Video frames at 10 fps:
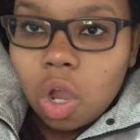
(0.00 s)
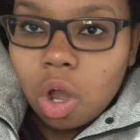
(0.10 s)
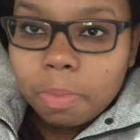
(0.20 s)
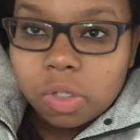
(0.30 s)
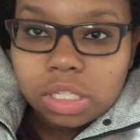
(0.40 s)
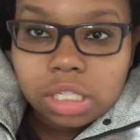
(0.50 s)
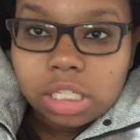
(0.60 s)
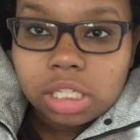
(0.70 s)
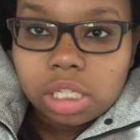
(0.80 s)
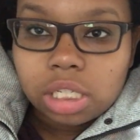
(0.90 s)
almost
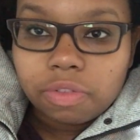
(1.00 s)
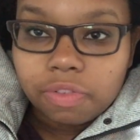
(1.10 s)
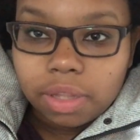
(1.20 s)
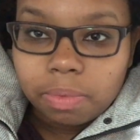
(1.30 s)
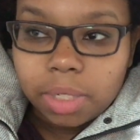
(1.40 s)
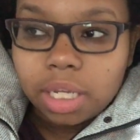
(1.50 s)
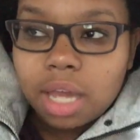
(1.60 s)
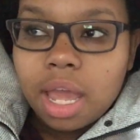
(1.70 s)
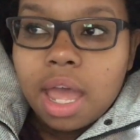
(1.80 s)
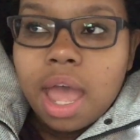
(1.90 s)
into the 5th week,
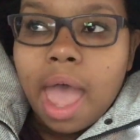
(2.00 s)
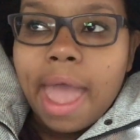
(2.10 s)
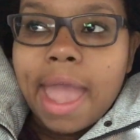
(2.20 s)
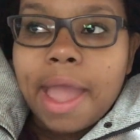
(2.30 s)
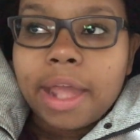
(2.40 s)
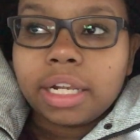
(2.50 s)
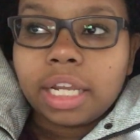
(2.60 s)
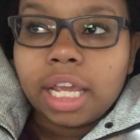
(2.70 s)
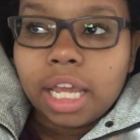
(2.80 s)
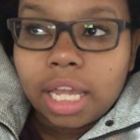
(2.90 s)
and
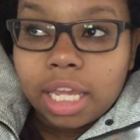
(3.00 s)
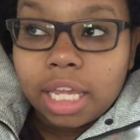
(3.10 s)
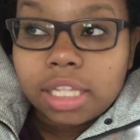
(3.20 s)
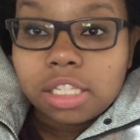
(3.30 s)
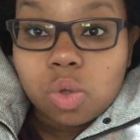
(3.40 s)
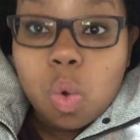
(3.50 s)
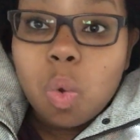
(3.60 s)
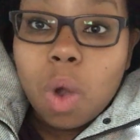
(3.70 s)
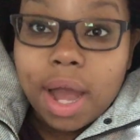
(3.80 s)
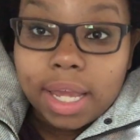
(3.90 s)
it gets
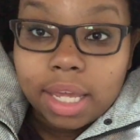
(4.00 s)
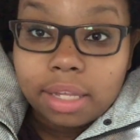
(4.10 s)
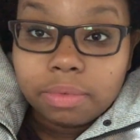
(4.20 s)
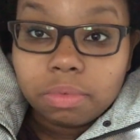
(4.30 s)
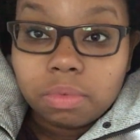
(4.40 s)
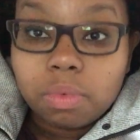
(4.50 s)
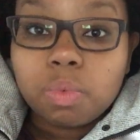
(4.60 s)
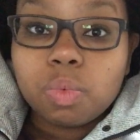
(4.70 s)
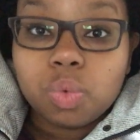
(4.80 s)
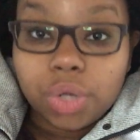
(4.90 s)
quiet
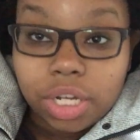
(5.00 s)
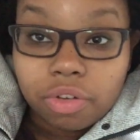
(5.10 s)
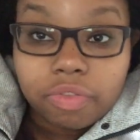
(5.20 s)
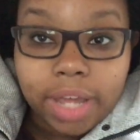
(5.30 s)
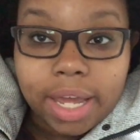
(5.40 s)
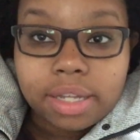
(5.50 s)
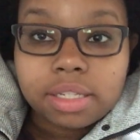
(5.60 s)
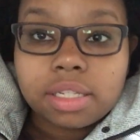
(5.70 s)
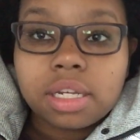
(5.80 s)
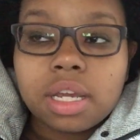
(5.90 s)
real
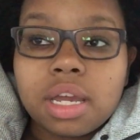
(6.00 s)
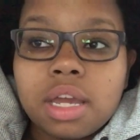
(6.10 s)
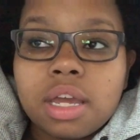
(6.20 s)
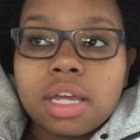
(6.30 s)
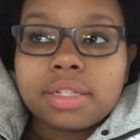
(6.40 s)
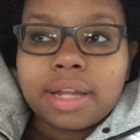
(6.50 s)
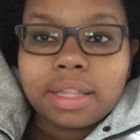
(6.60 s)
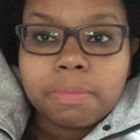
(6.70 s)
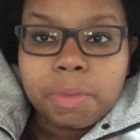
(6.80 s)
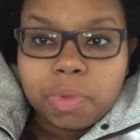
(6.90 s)
fast. It's not
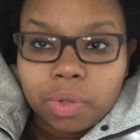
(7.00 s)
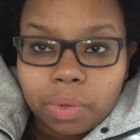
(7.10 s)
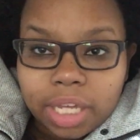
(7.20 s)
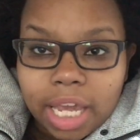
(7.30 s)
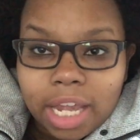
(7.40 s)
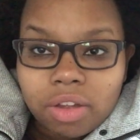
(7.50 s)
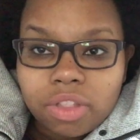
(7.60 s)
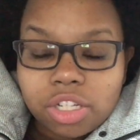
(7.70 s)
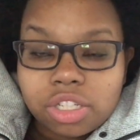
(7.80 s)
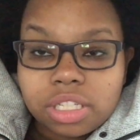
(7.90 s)
that people don't care,
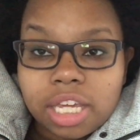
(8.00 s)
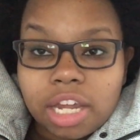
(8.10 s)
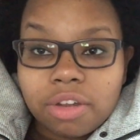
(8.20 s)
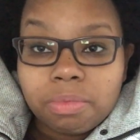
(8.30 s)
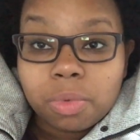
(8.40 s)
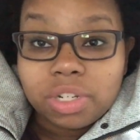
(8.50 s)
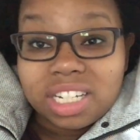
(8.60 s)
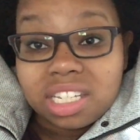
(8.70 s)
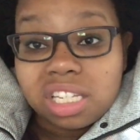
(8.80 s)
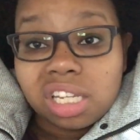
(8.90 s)
they just care more
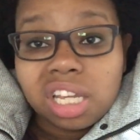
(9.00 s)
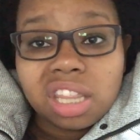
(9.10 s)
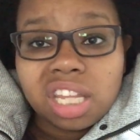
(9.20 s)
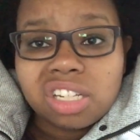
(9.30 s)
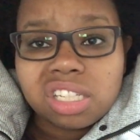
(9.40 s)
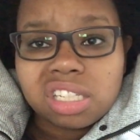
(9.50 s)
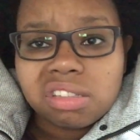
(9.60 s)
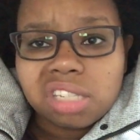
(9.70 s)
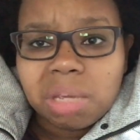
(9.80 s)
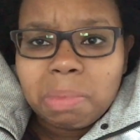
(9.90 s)
distantly, and they just
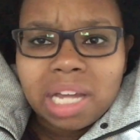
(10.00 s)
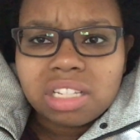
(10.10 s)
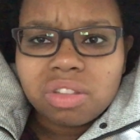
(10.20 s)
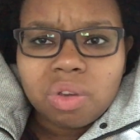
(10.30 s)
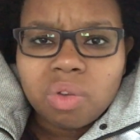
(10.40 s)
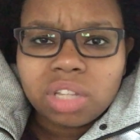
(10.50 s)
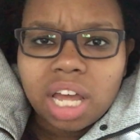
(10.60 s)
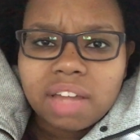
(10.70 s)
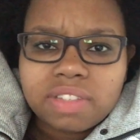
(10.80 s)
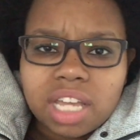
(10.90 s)
get back to their own
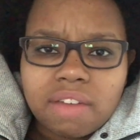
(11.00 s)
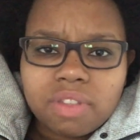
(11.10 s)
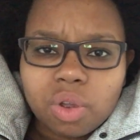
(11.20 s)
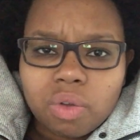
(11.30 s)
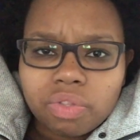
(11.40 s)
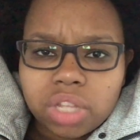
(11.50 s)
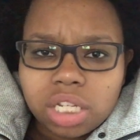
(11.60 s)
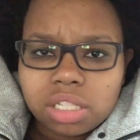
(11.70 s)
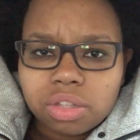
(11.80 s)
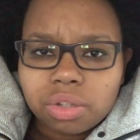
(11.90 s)
lives. They have their own
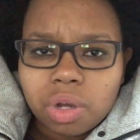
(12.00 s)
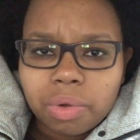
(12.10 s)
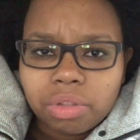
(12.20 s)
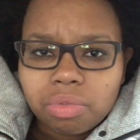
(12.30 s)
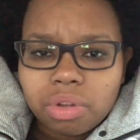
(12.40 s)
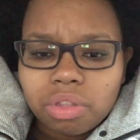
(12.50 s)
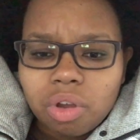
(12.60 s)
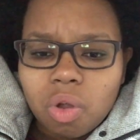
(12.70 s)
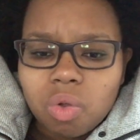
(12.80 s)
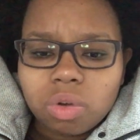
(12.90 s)
things that they're going through and their
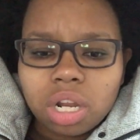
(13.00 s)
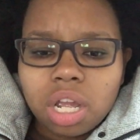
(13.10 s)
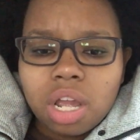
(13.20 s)
own